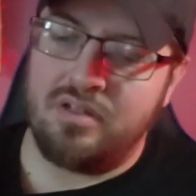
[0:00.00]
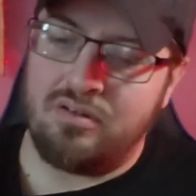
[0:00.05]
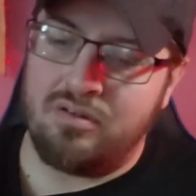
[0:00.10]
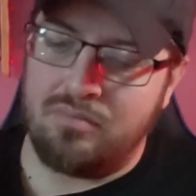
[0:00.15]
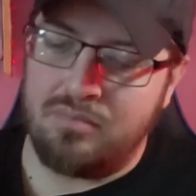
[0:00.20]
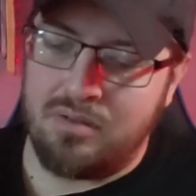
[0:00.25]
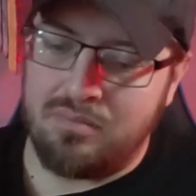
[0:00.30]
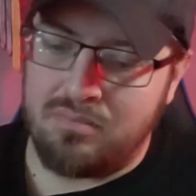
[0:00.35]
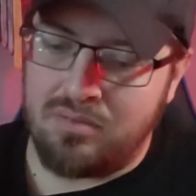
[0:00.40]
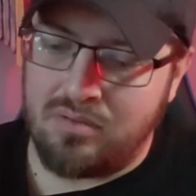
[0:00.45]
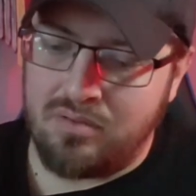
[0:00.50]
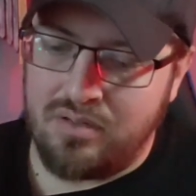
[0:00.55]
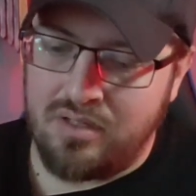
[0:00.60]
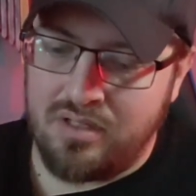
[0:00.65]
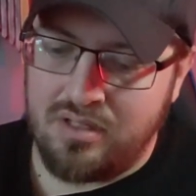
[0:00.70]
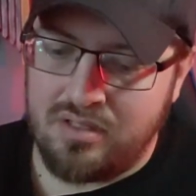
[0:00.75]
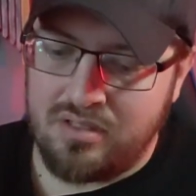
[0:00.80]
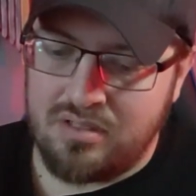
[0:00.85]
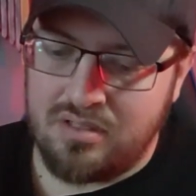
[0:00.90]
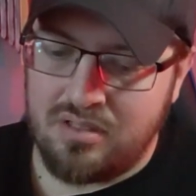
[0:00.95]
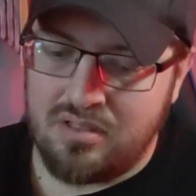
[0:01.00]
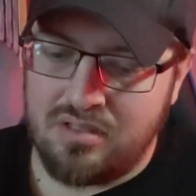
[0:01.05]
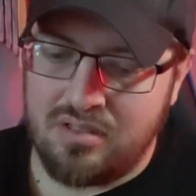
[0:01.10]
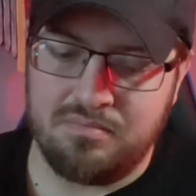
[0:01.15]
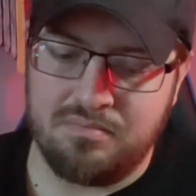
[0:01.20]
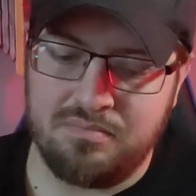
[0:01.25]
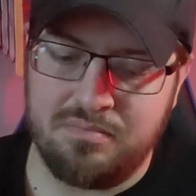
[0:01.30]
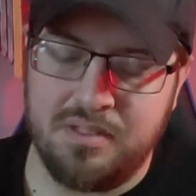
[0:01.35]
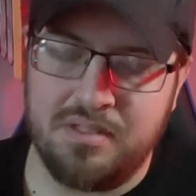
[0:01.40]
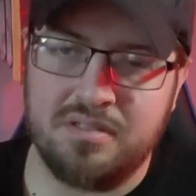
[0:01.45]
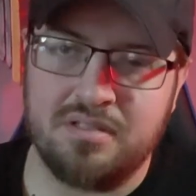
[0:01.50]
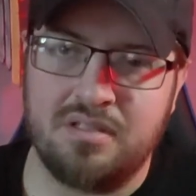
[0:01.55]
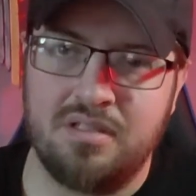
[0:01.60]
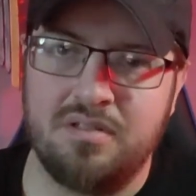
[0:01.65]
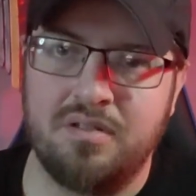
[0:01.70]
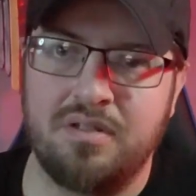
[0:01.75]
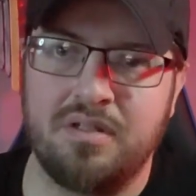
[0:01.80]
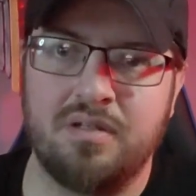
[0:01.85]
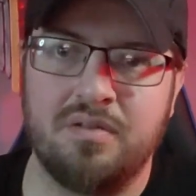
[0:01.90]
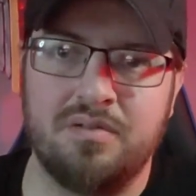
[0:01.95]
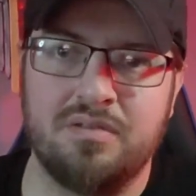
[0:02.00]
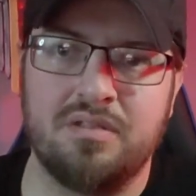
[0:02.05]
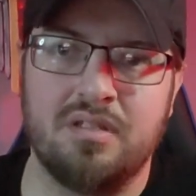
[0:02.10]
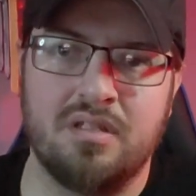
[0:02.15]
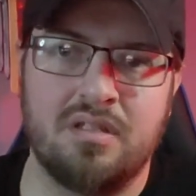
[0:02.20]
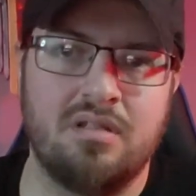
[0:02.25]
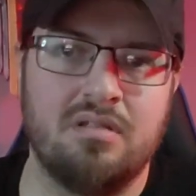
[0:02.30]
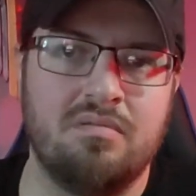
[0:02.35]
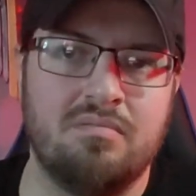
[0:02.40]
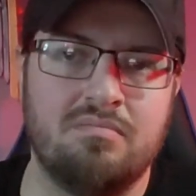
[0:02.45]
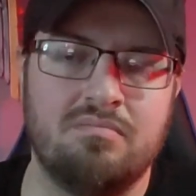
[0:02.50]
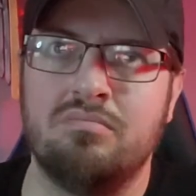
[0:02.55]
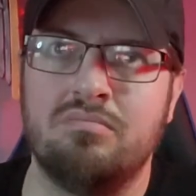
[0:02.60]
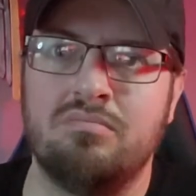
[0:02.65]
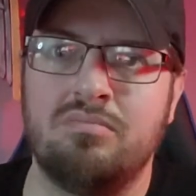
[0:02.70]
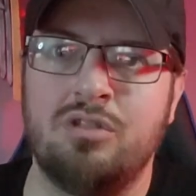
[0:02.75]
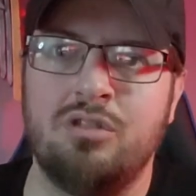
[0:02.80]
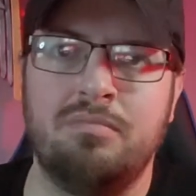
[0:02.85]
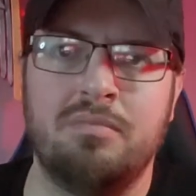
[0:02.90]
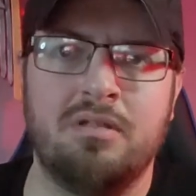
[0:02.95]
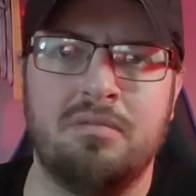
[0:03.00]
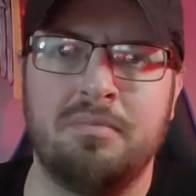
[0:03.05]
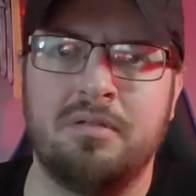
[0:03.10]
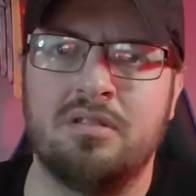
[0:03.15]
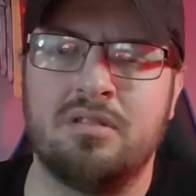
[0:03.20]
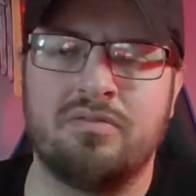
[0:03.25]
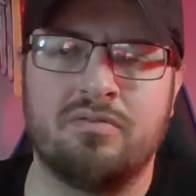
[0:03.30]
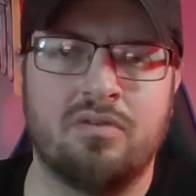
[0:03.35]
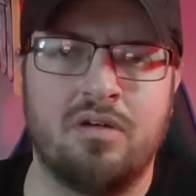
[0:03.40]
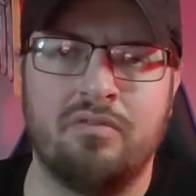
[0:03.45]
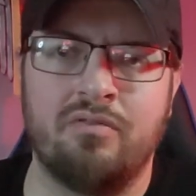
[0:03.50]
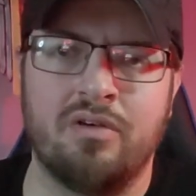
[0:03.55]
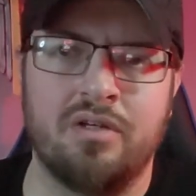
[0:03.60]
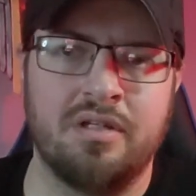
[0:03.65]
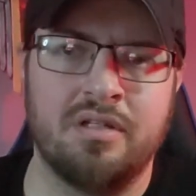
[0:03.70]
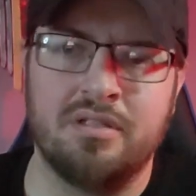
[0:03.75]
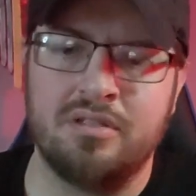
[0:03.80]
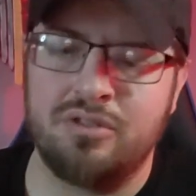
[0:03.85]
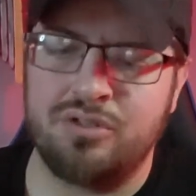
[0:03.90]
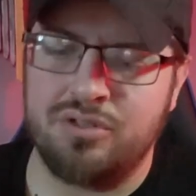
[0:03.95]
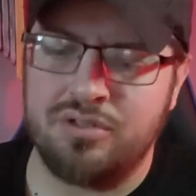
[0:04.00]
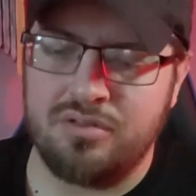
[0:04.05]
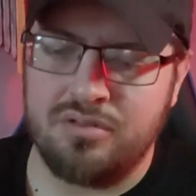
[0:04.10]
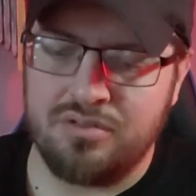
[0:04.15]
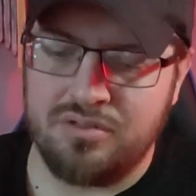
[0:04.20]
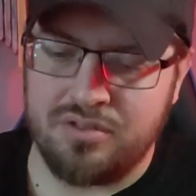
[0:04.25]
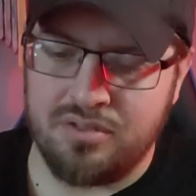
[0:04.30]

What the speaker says: I remember right, basically I think it was like 2 millimeters for every inch.